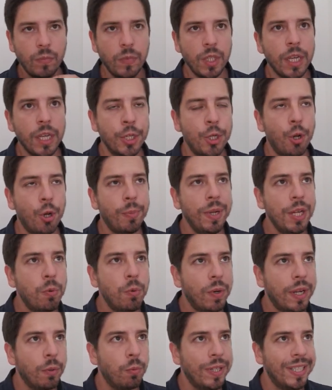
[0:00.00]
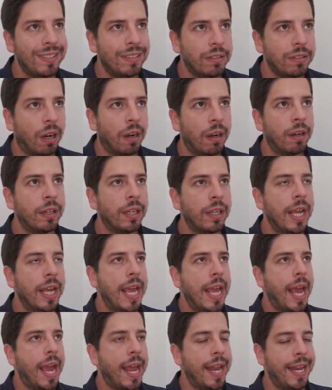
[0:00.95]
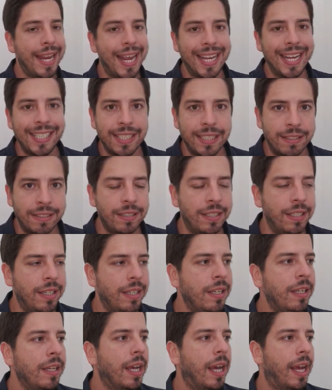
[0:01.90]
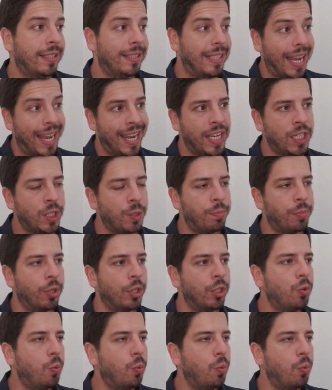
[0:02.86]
Normally, when we start an agency as experts,